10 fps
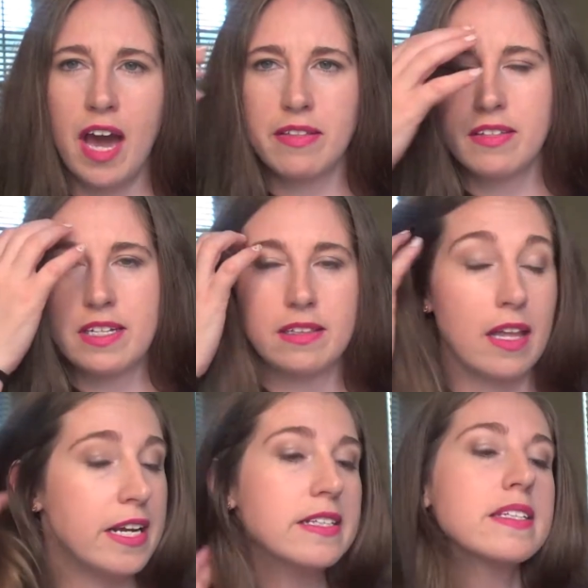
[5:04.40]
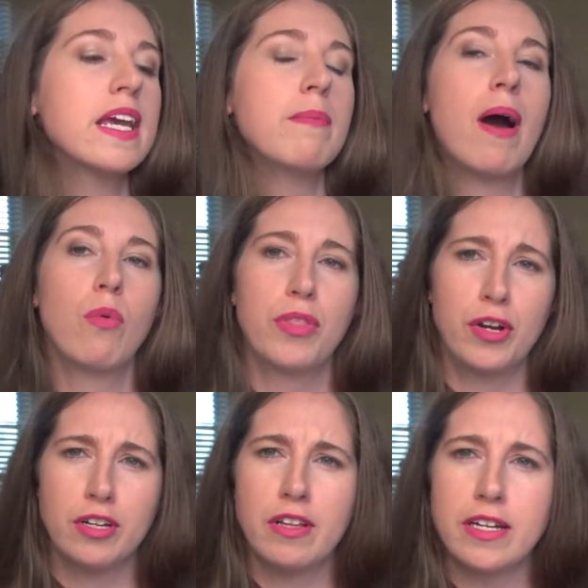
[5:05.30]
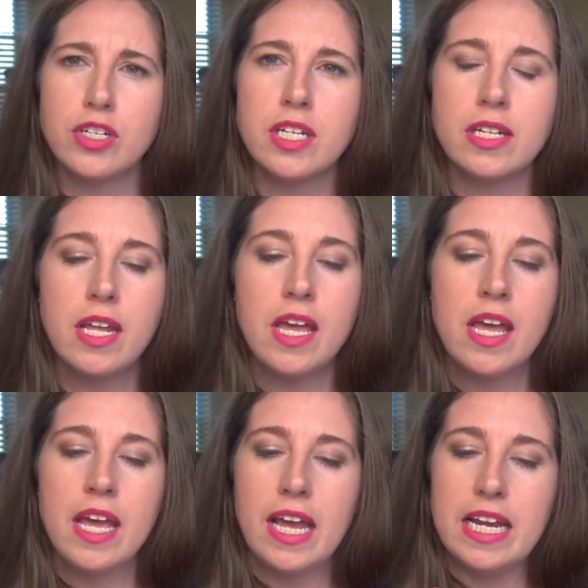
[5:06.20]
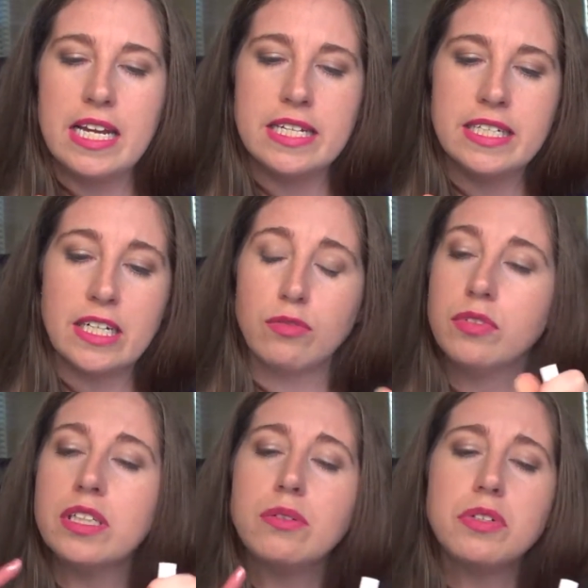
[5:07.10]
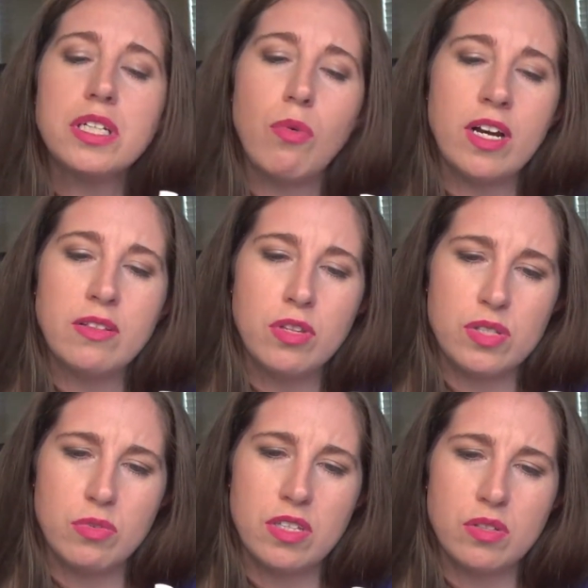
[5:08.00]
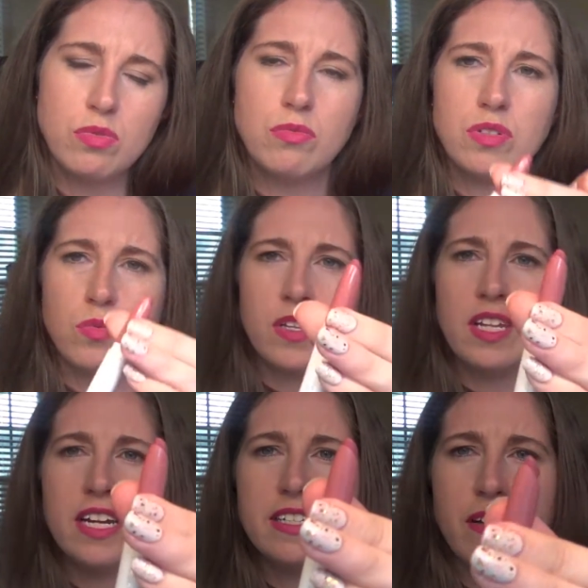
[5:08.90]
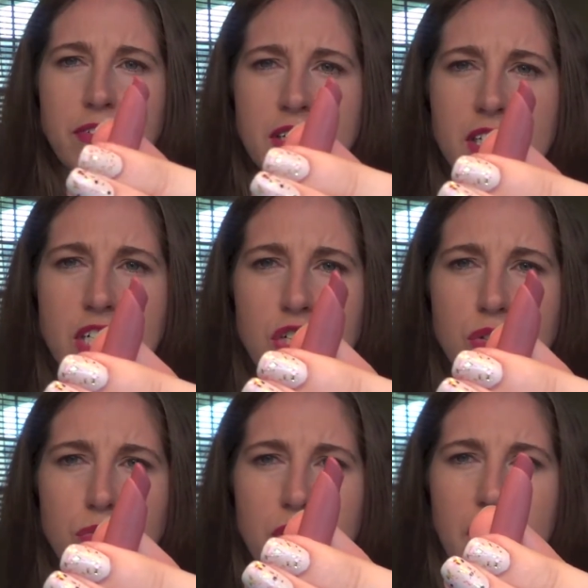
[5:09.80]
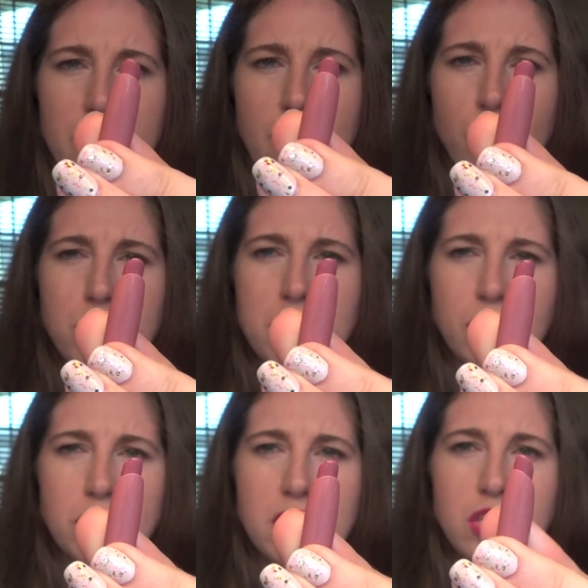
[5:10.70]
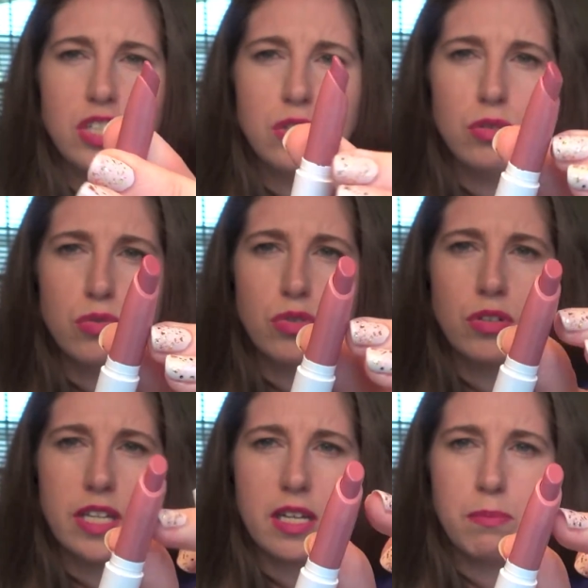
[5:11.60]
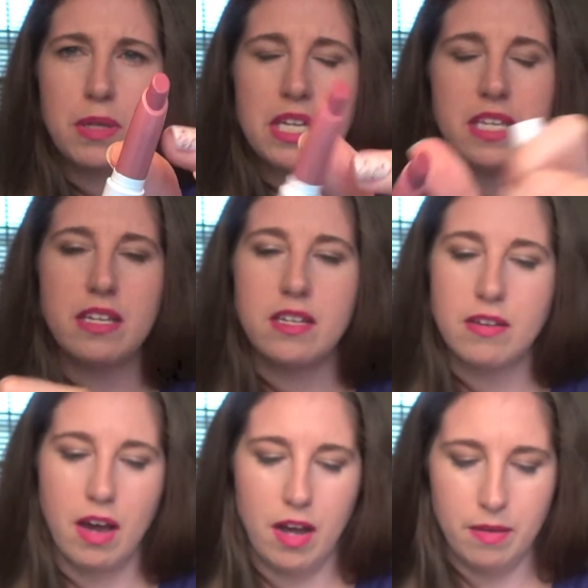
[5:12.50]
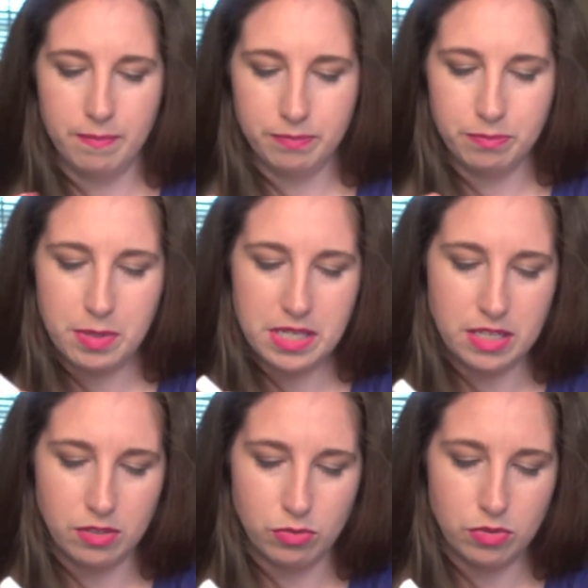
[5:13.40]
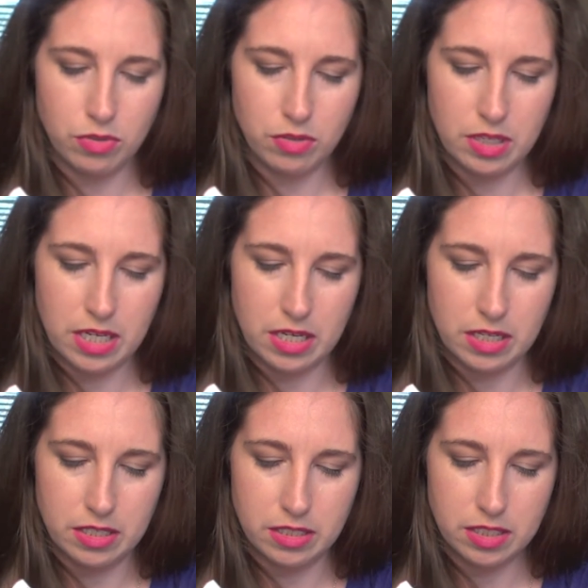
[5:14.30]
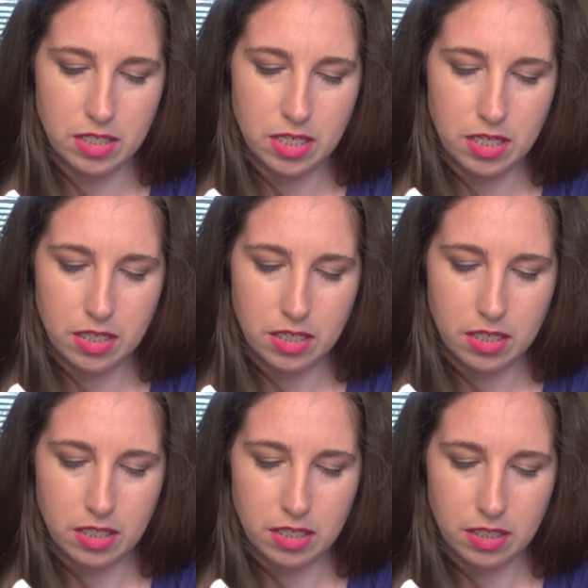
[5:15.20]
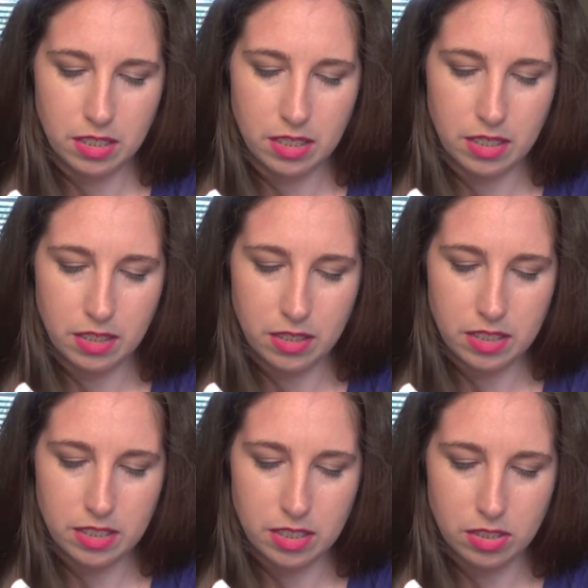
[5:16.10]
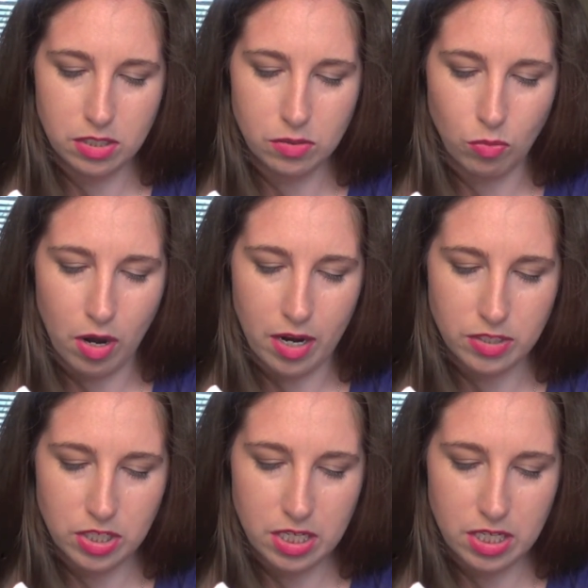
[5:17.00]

Kathleen Lights came out with her collection, and I really, really wanted this one. This one was one that I definitely knew that I thought would be a really good neutral, like a pinky, pinky neutral. And here is the swatch.